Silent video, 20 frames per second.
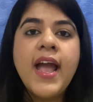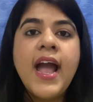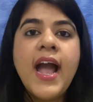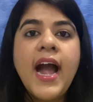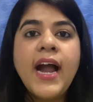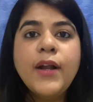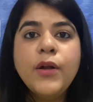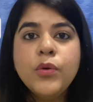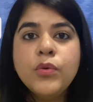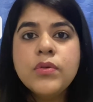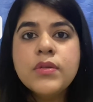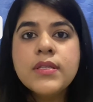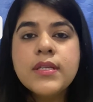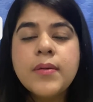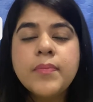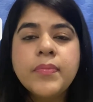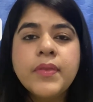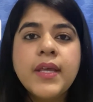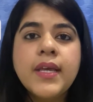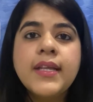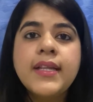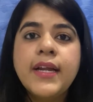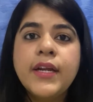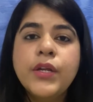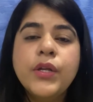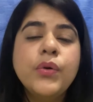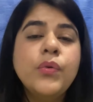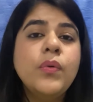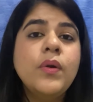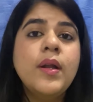and do something
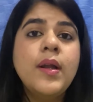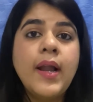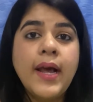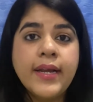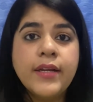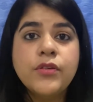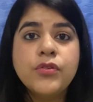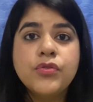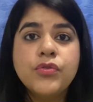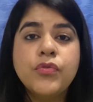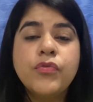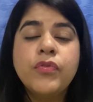that you like to do.